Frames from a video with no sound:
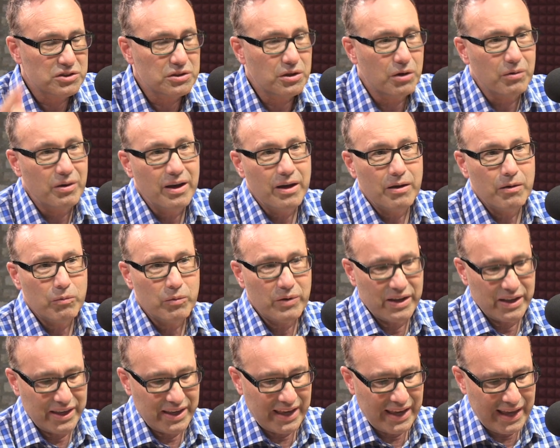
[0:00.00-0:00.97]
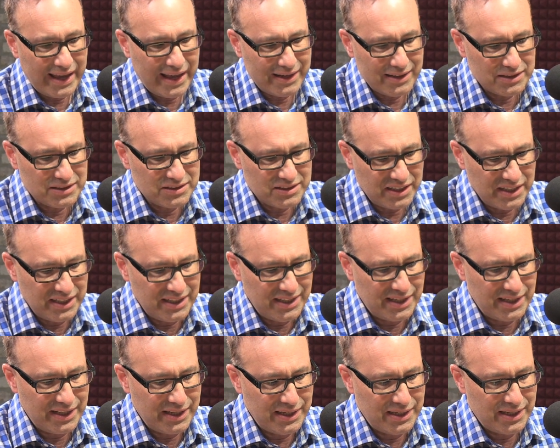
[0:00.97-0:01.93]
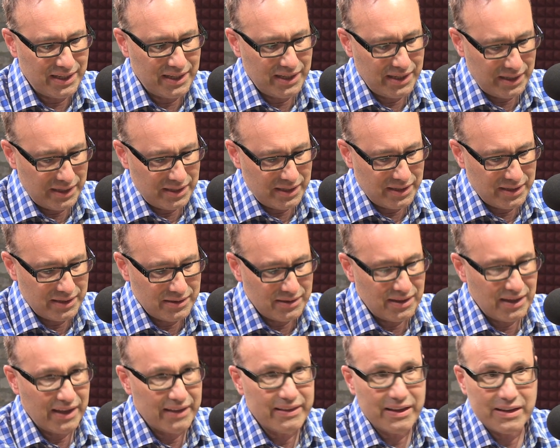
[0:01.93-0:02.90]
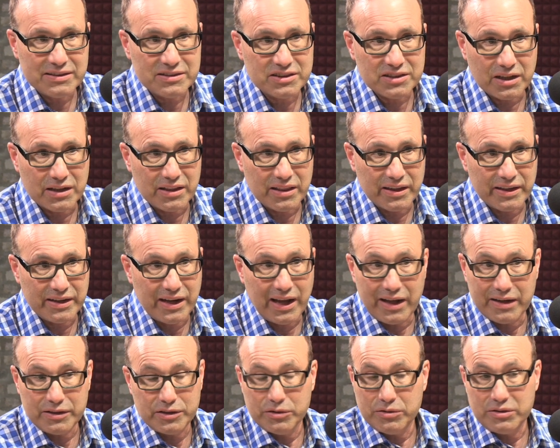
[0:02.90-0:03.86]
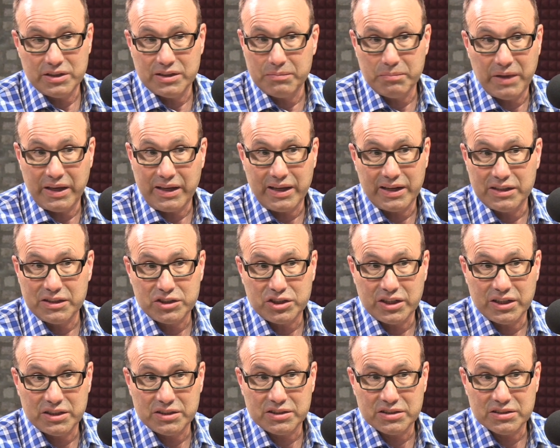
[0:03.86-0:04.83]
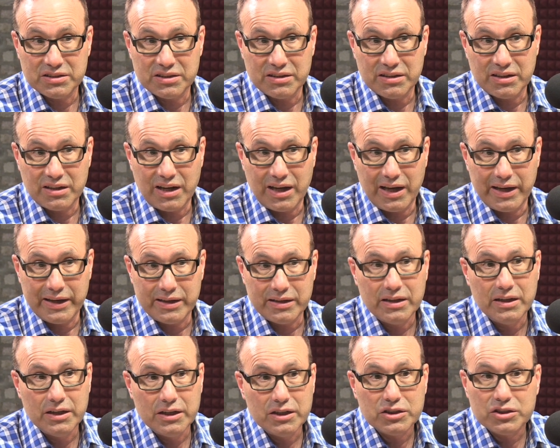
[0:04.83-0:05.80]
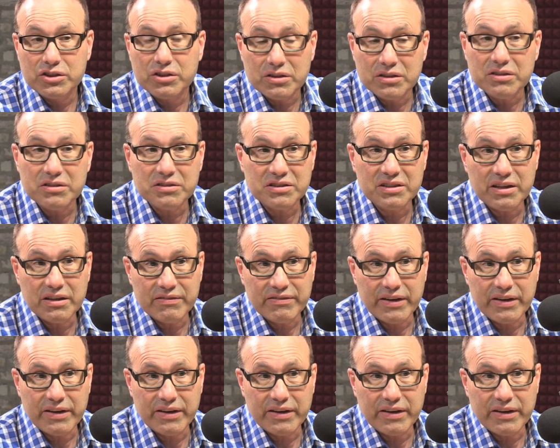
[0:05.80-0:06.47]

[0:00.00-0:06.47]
so when a cat is eating, and then suddenly not, and you didn't make any changes in the diet, should you see a